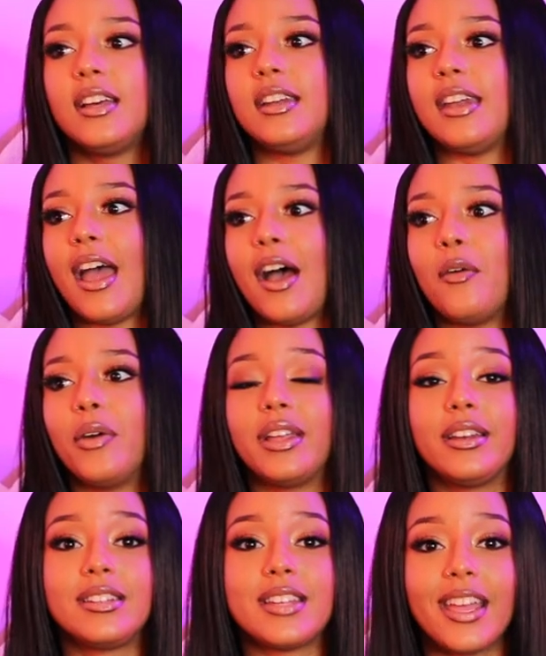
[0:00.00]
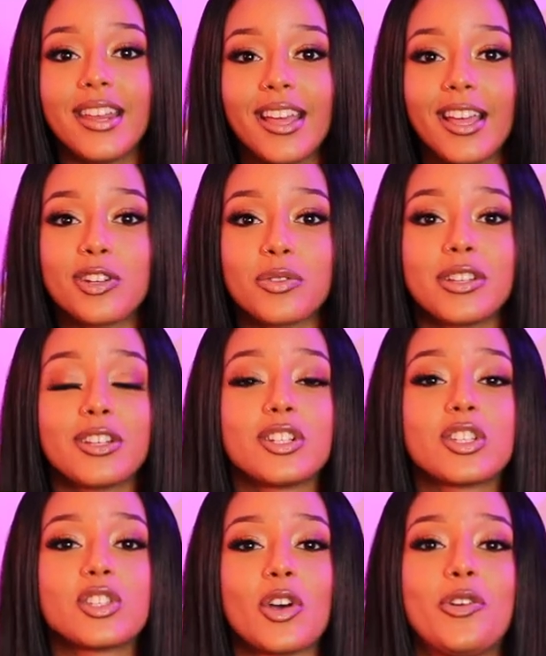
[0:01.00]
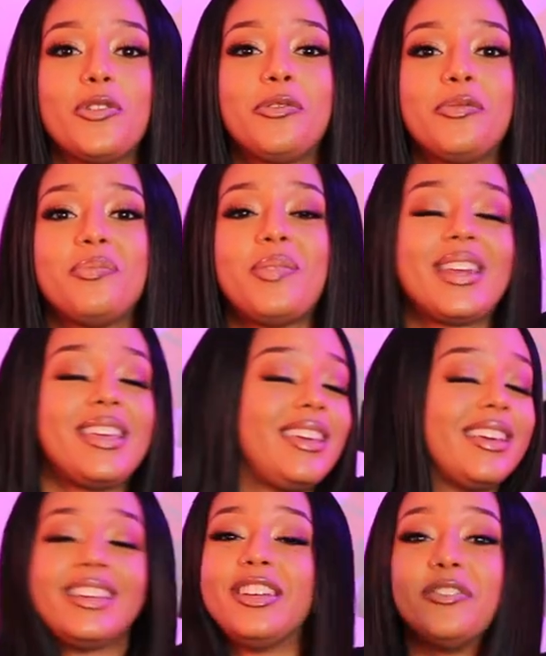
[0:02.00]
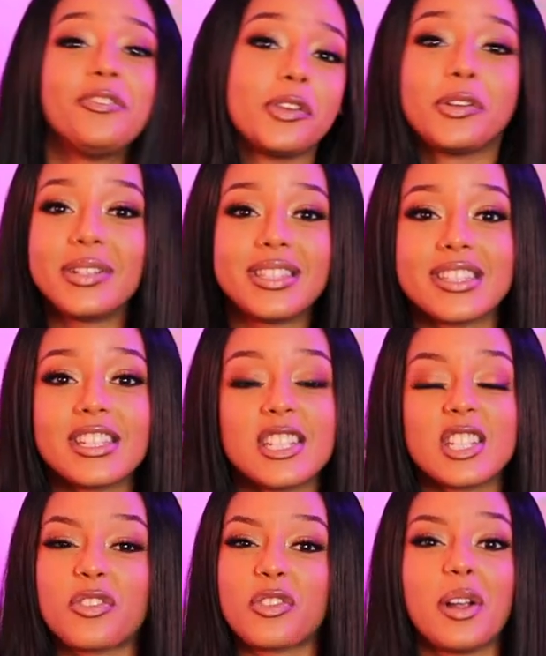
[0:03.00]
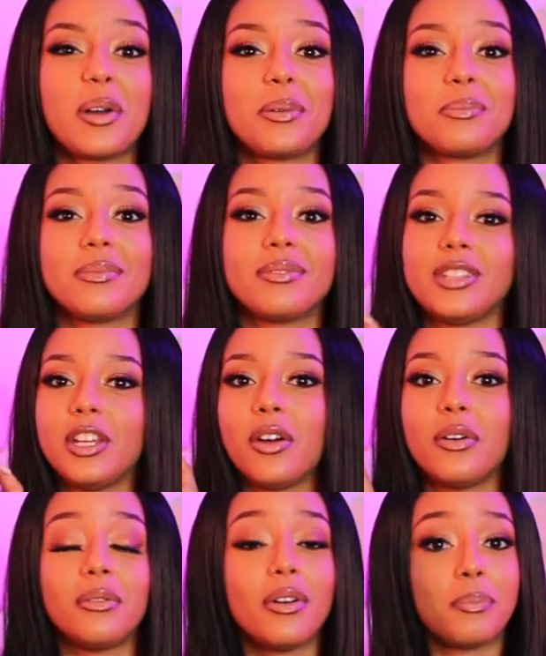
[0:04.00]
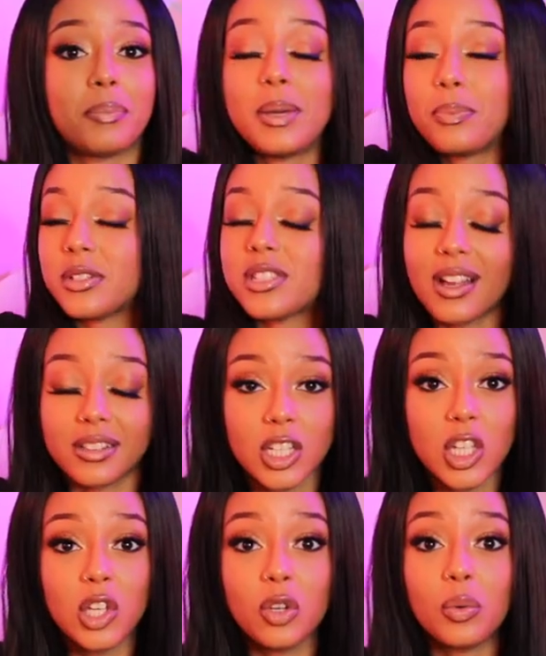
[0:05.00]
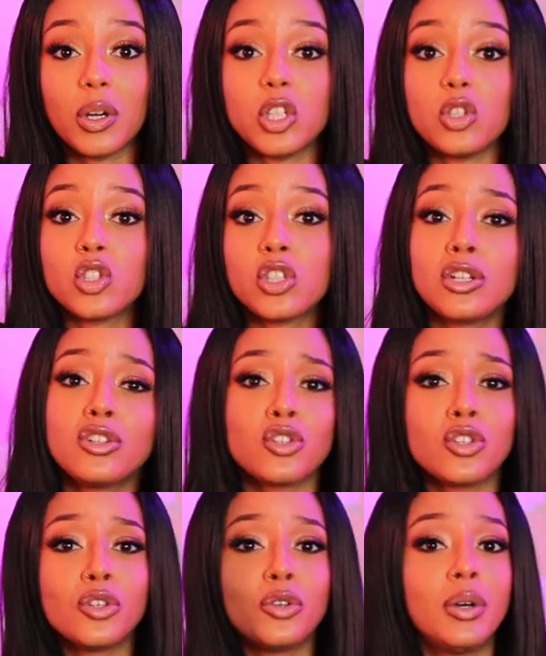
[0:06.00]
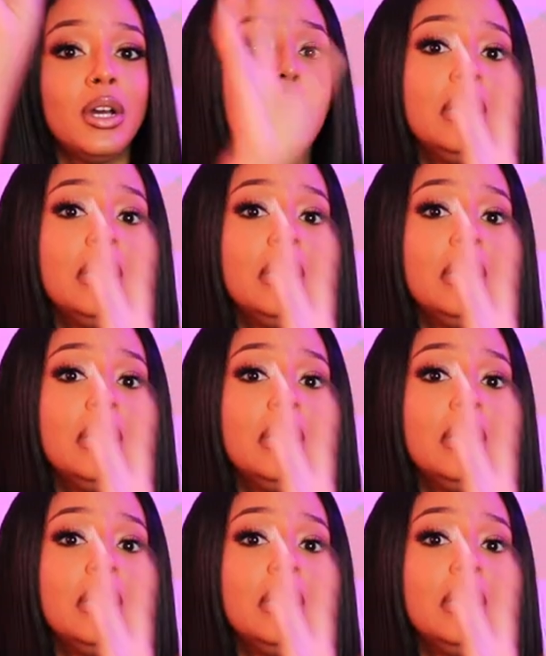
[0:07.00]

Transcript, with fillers: Now, in a day and age where there's so many influences from, you know, people telling you what you should do,